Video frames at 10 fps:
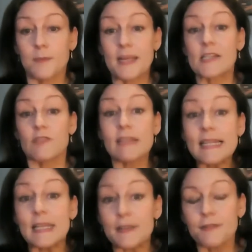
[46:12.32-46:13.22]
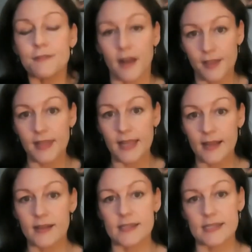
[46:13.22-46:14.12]
biggest relief, I
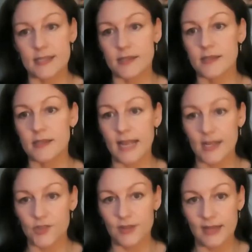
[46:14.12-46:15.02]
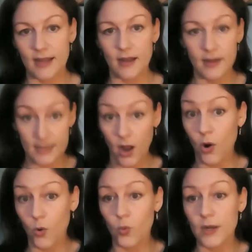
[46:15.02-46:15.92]
think, since entering that
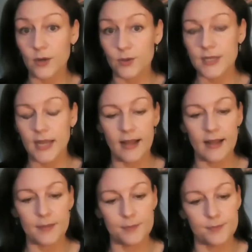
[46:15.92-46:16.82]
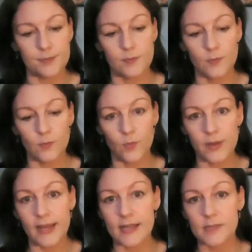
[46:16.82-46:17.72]
whole world
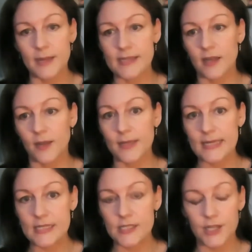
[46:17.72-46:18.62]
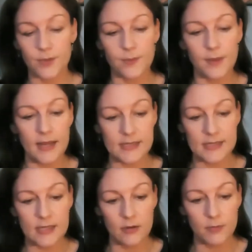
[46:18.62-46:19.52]
without expecting I would need to as
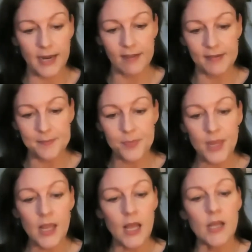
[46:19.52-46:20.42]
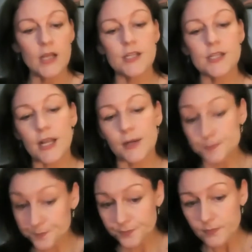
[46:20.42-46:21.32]
a single parent. So